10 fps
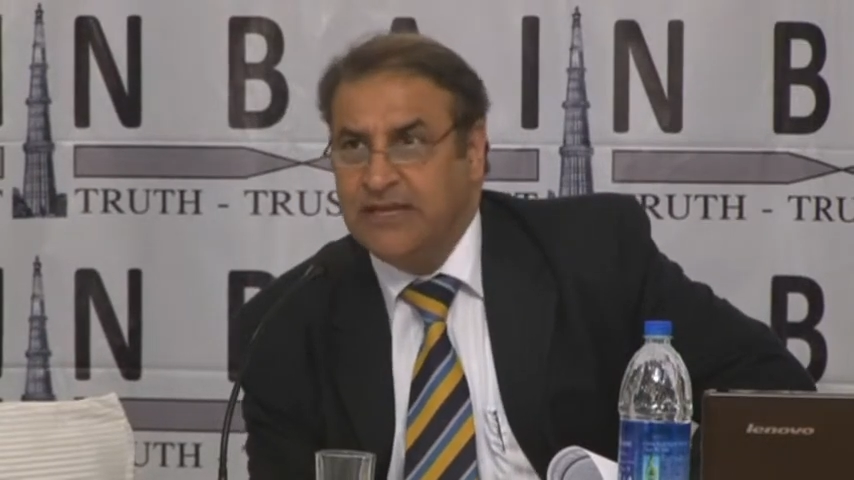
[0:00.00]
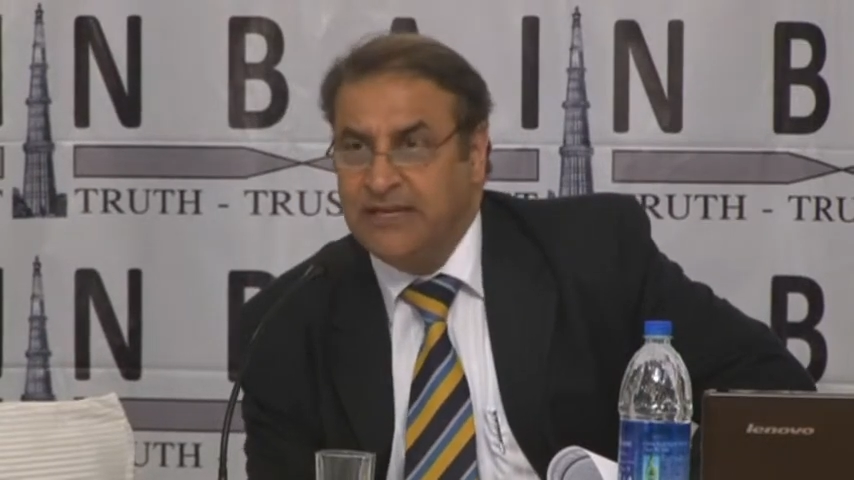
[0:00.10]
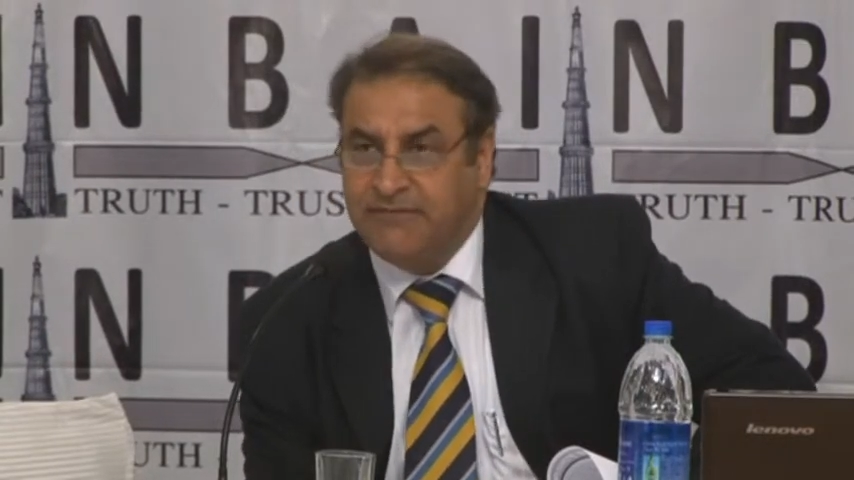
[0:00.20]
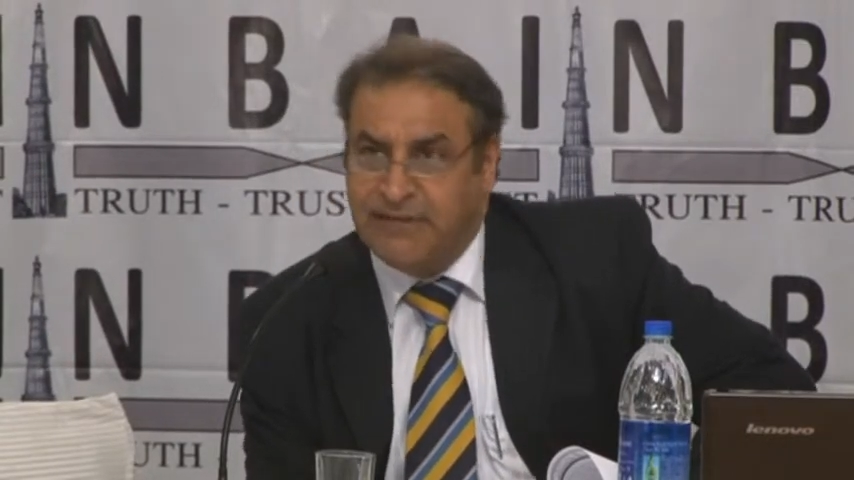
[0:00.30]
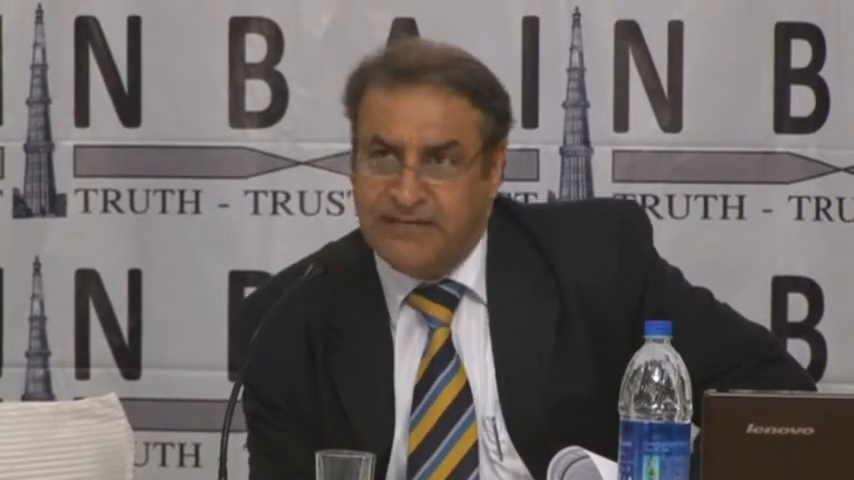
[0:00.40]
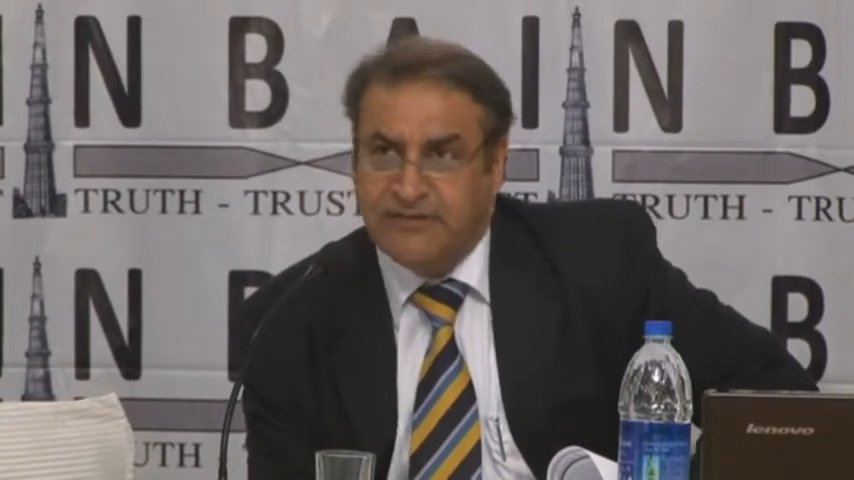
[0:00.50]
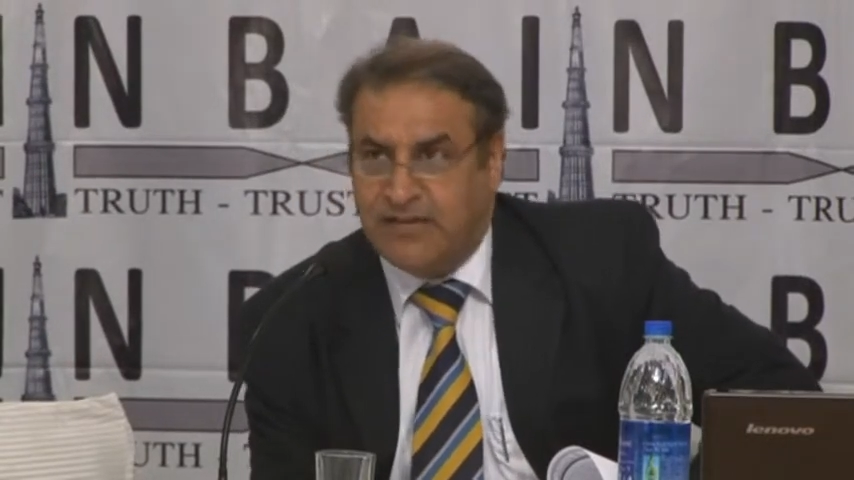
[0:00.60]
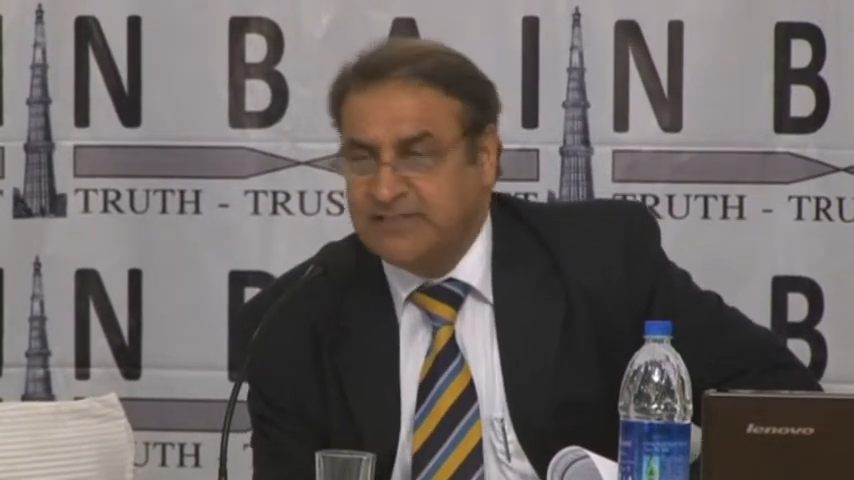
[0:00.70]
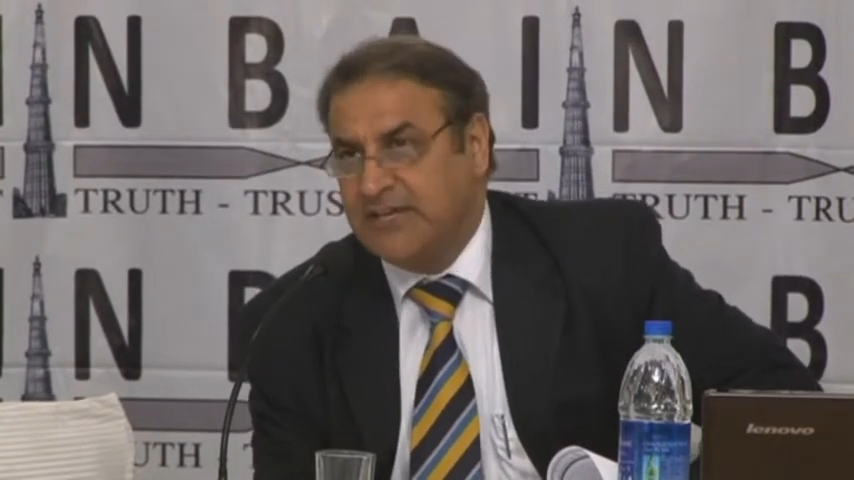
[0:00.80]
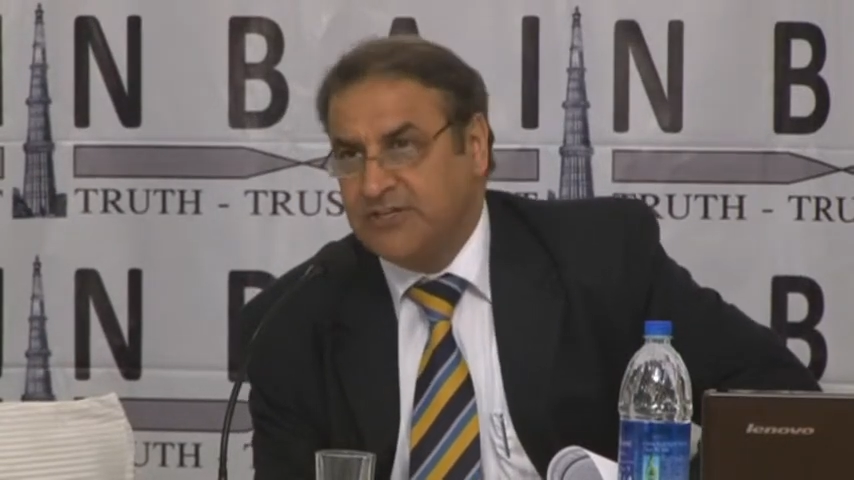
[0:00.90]
if any
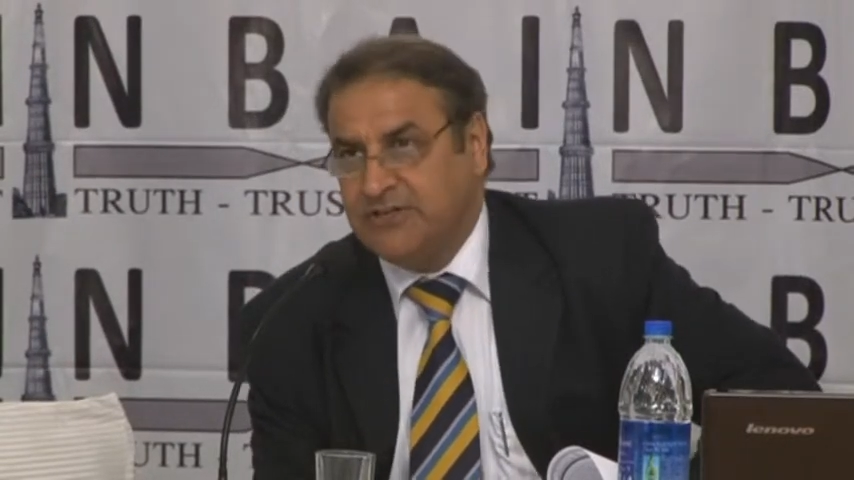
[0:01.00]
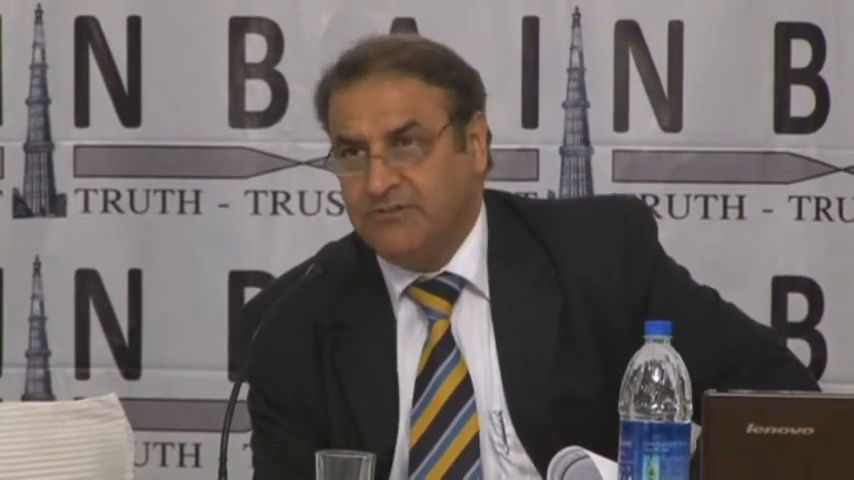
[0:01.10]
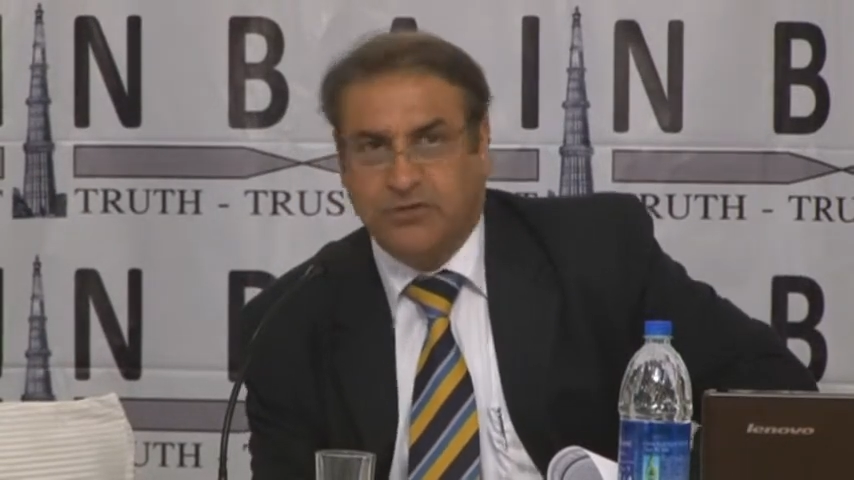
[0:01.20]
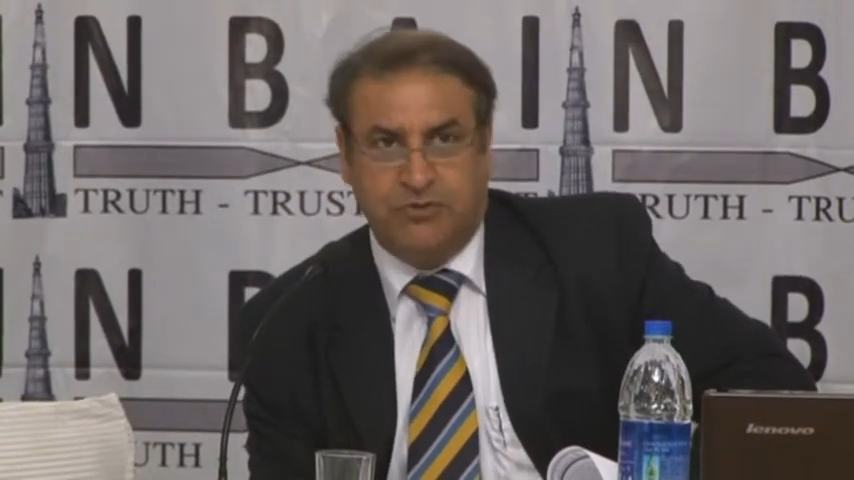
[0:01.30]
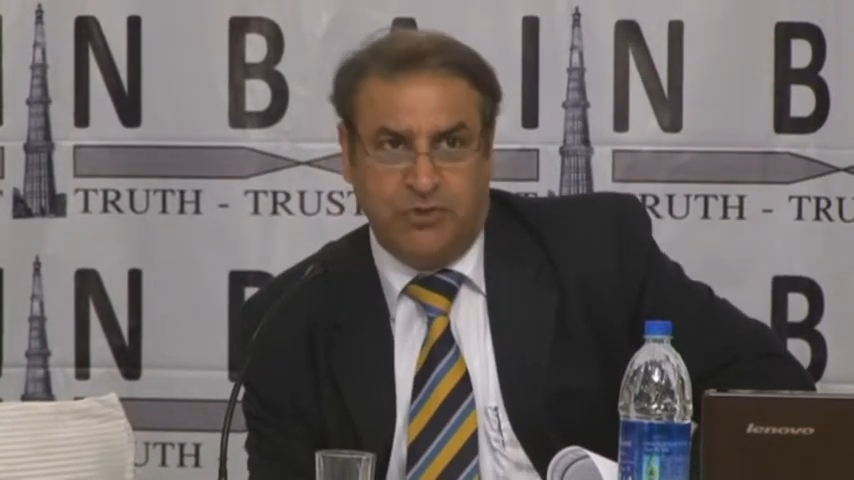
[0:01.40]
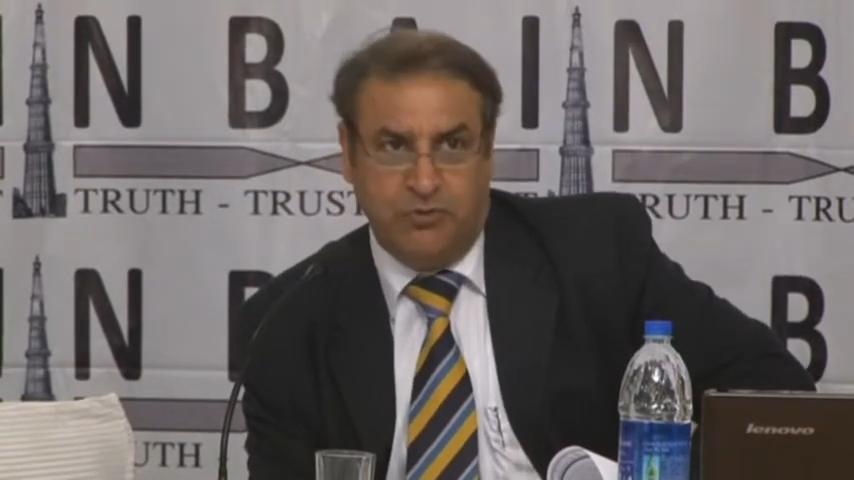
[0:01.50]
transaction which you are